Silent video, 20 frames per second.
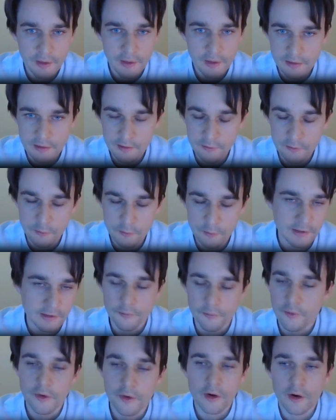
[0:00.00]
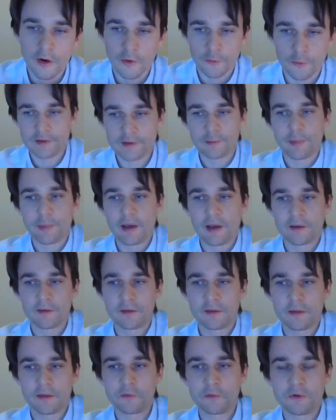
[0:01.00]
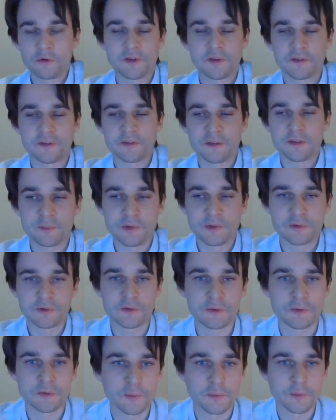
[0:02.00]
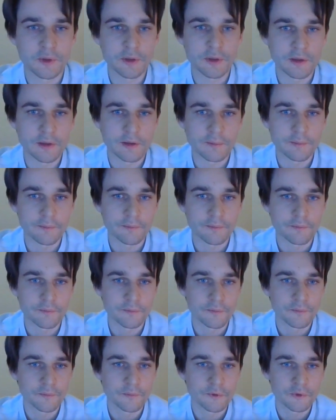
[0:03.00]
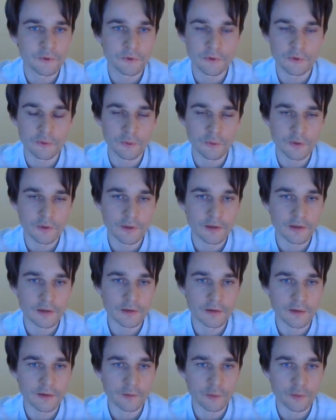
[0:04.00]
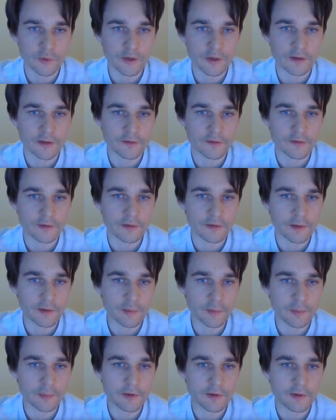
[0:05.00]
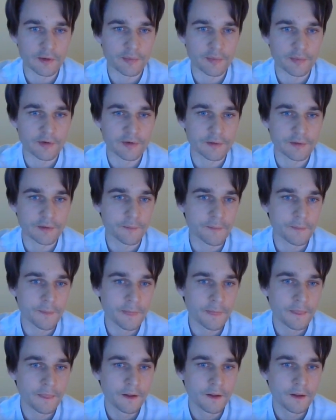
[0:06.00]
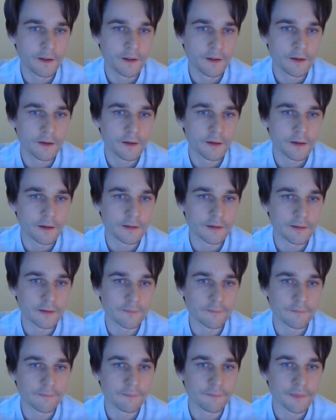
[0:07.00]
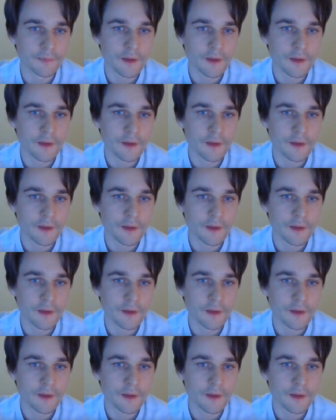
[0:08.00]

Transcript: and then we can write back a risk assessment um, to you and, and everyone else, and people can pitch in. Um,